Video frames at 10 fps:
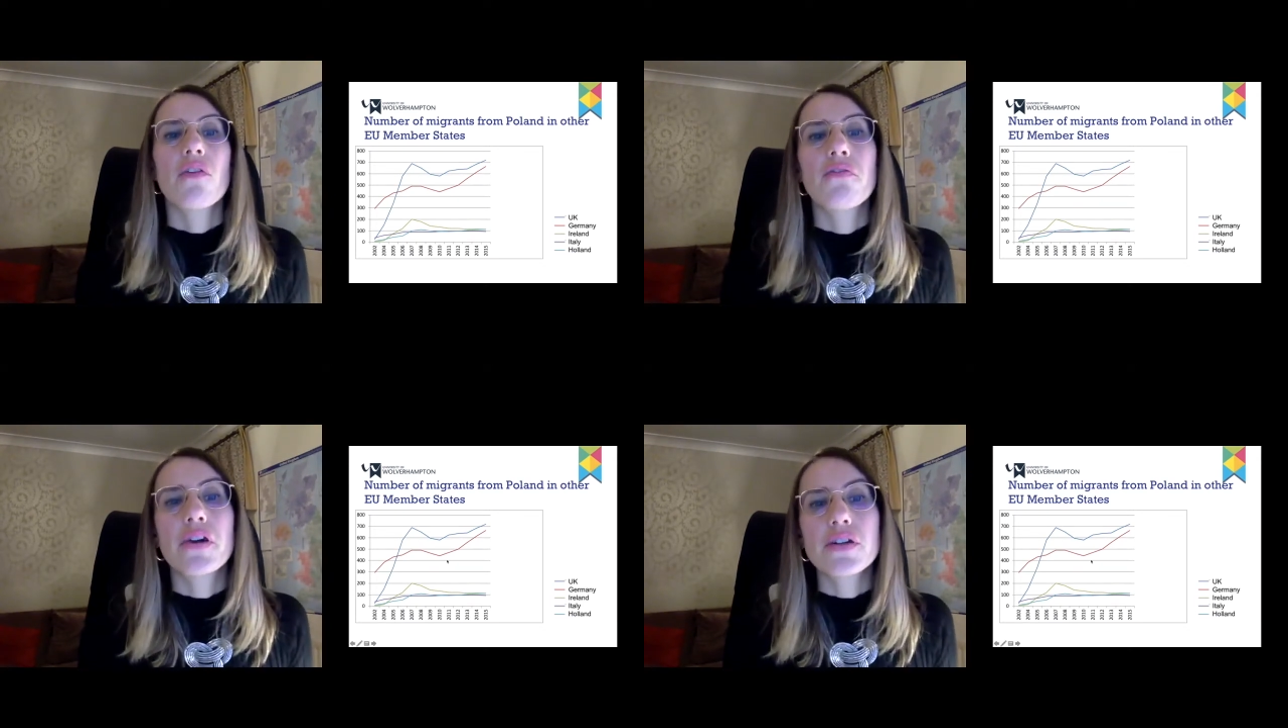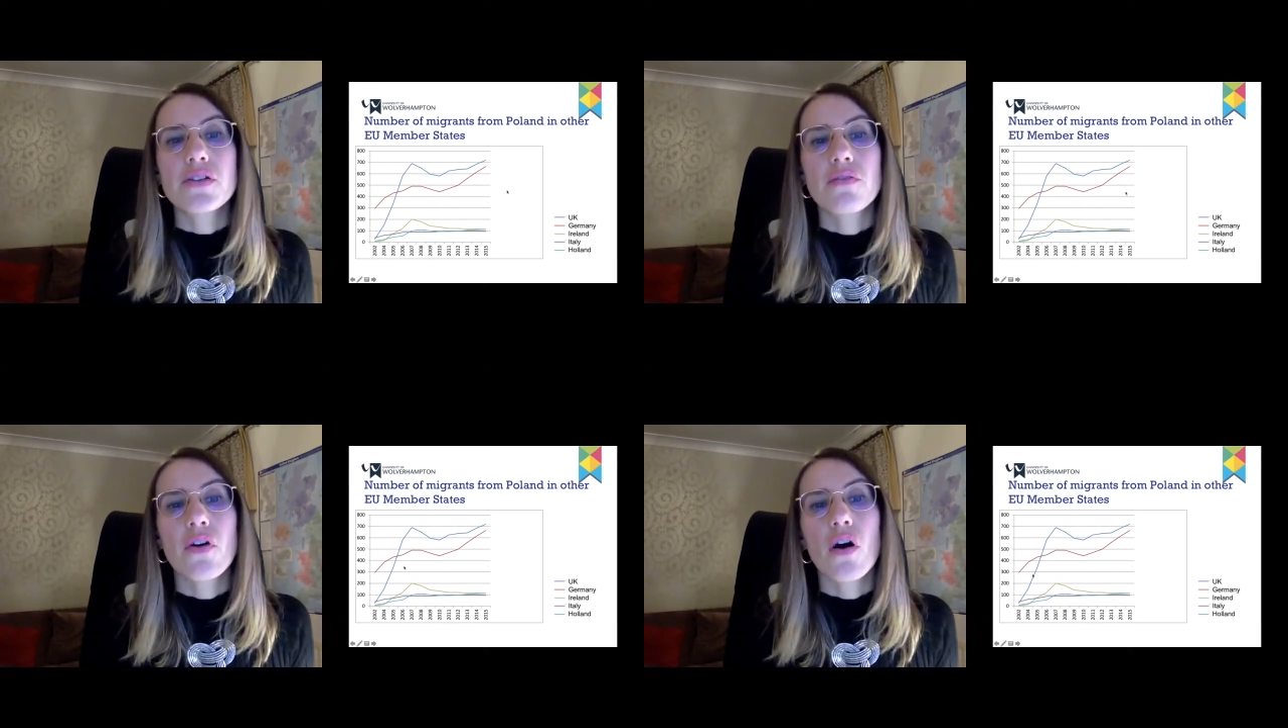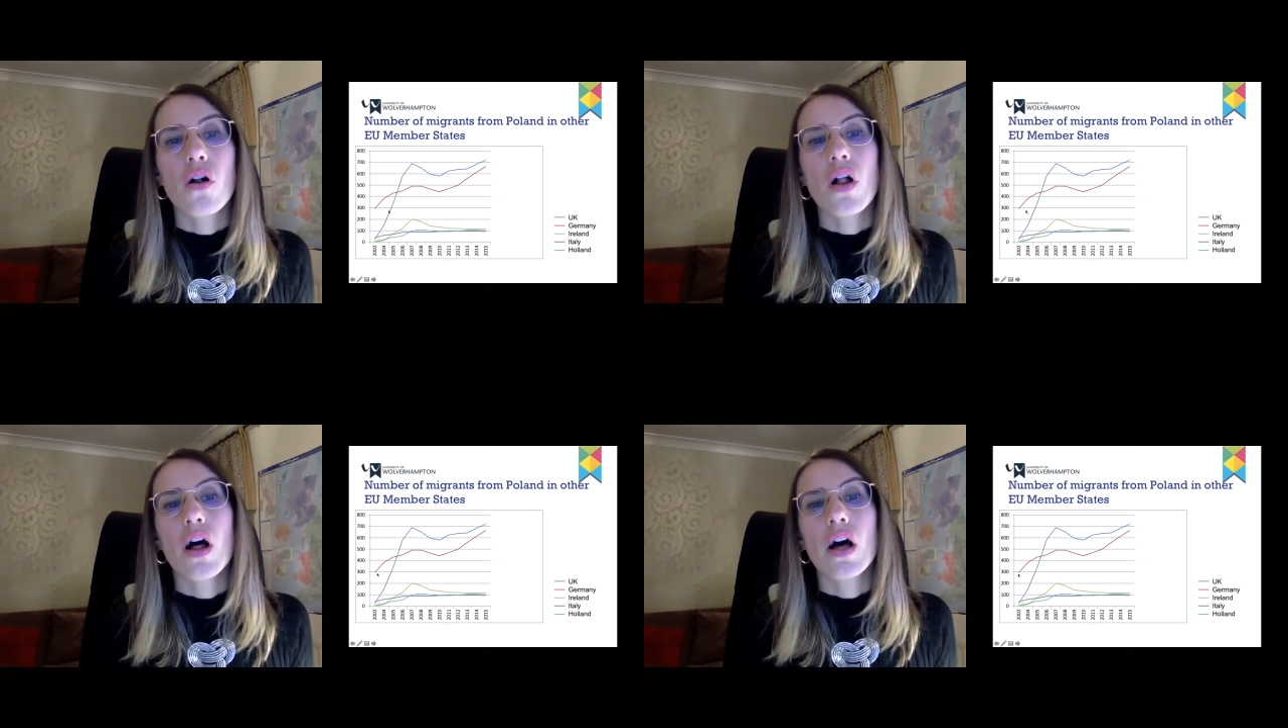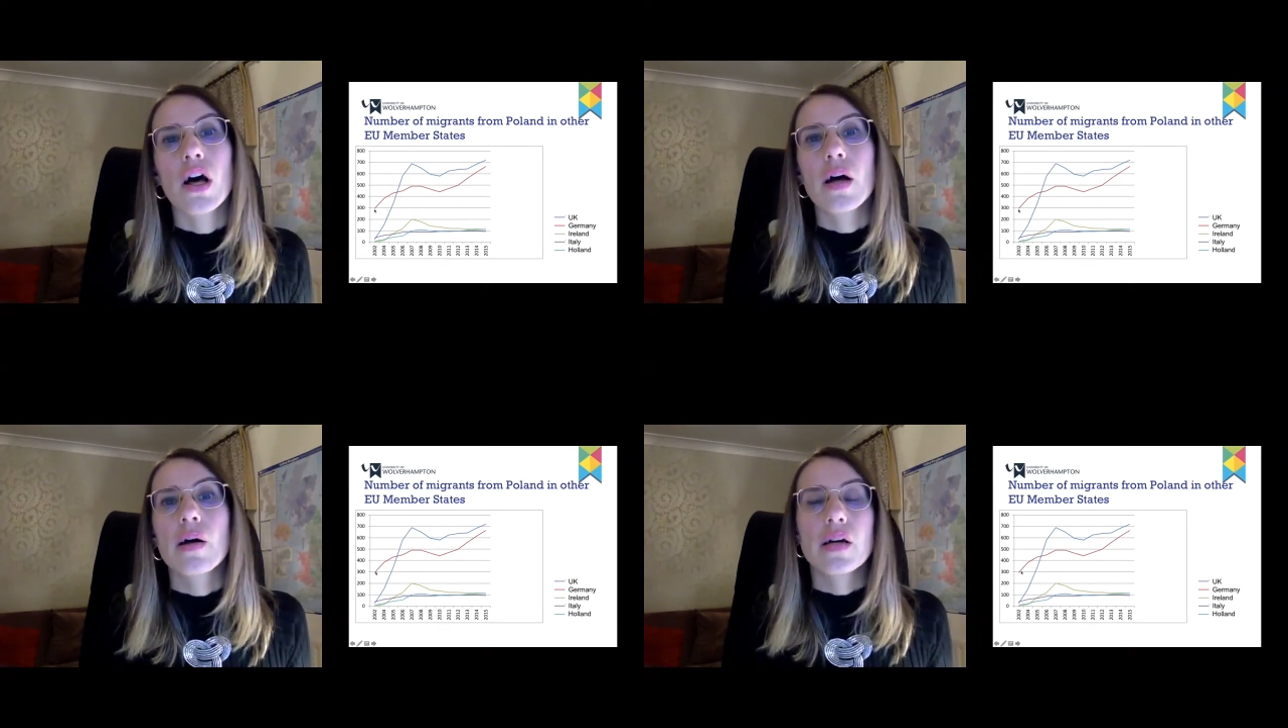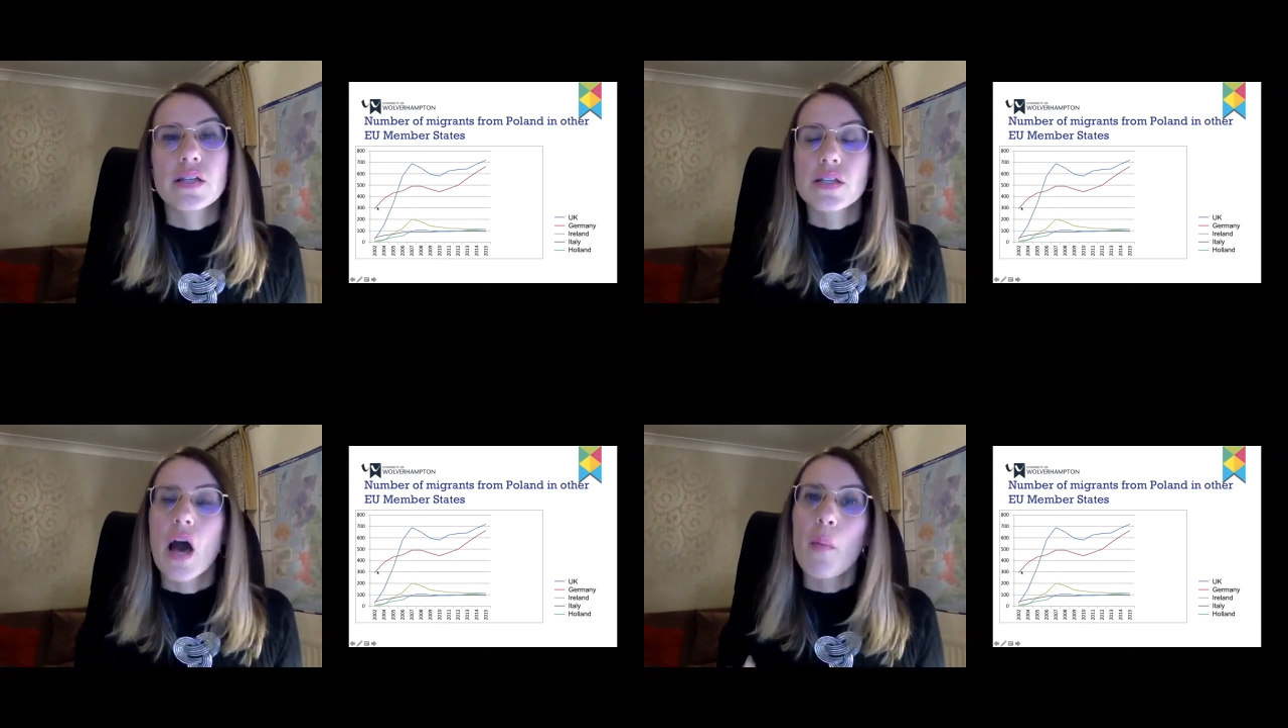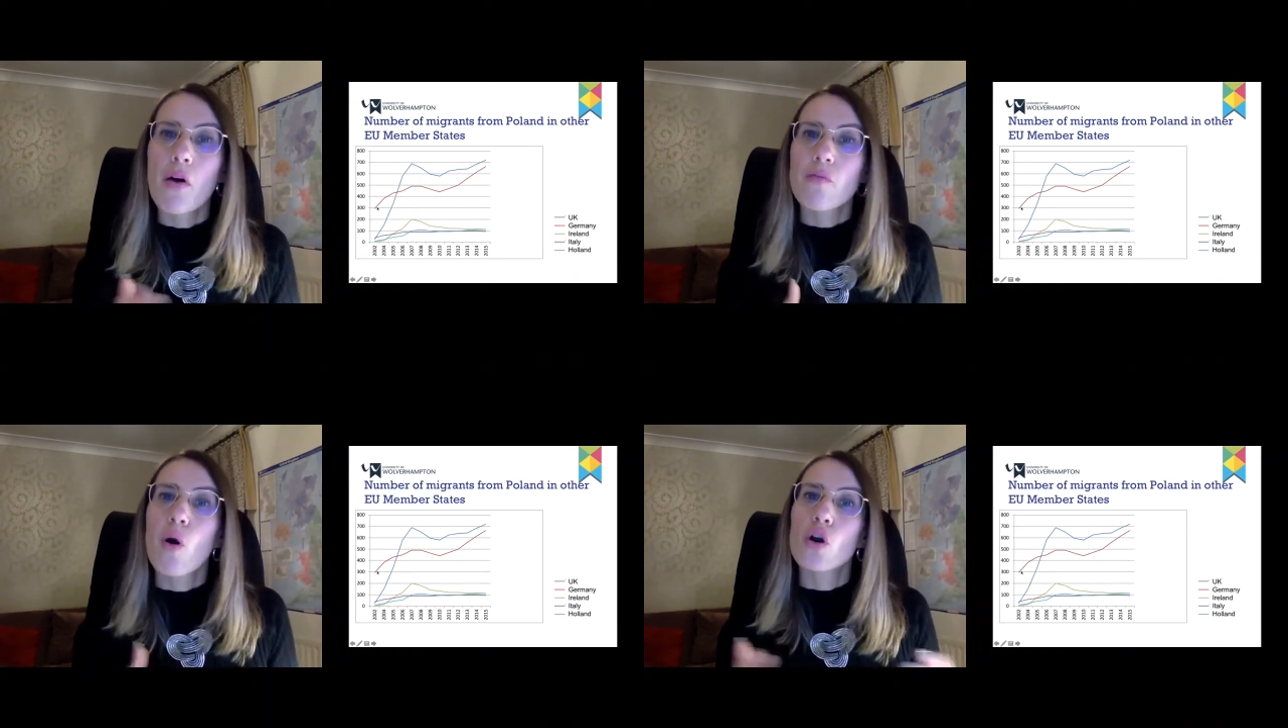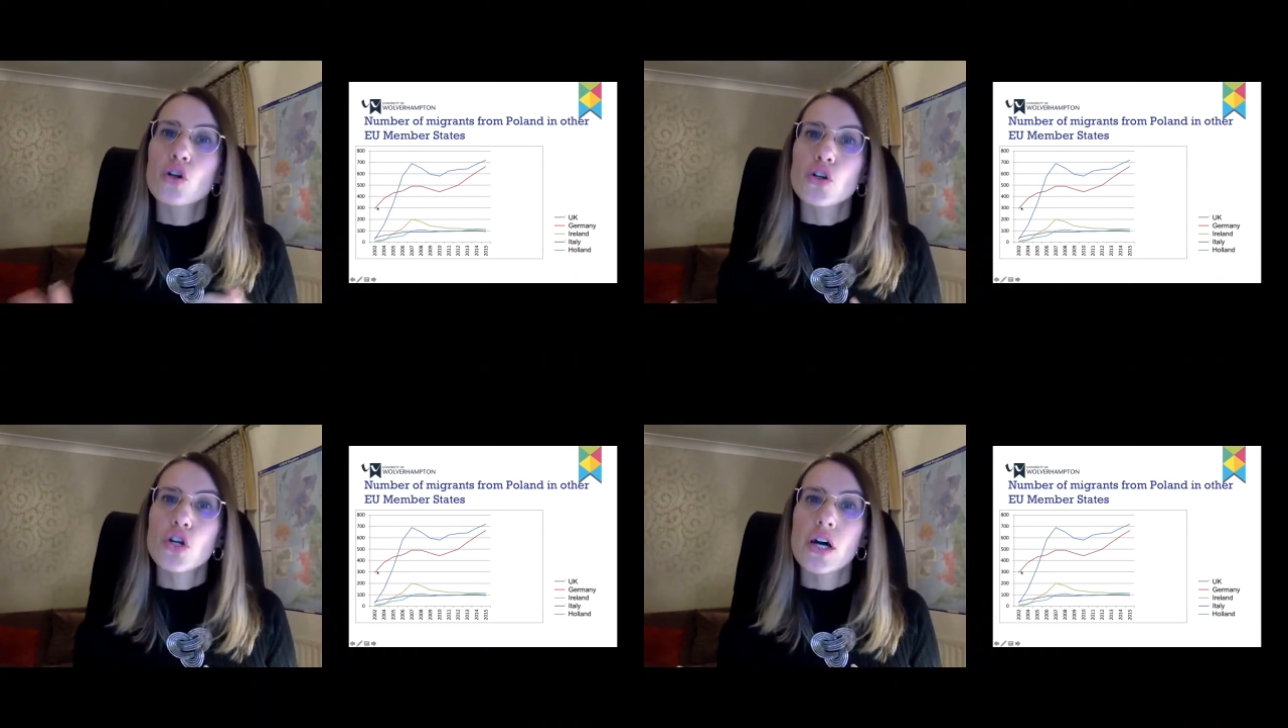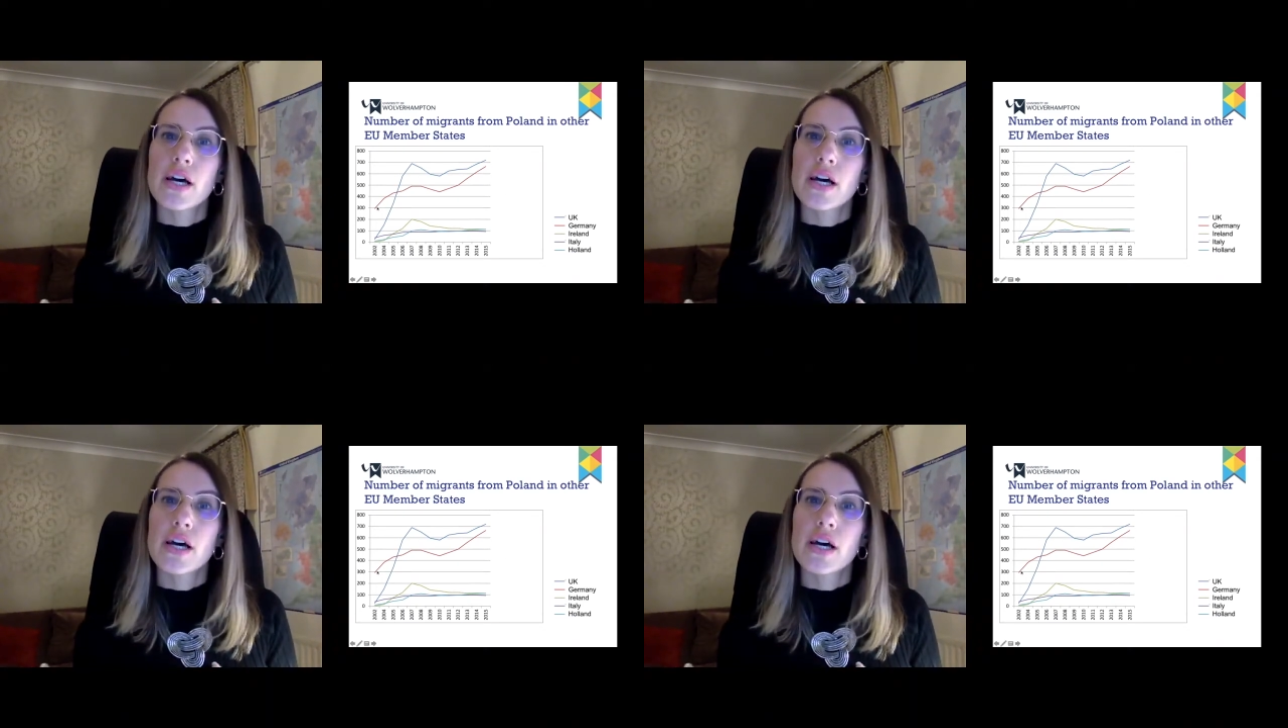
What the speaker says: First of all, some of Polish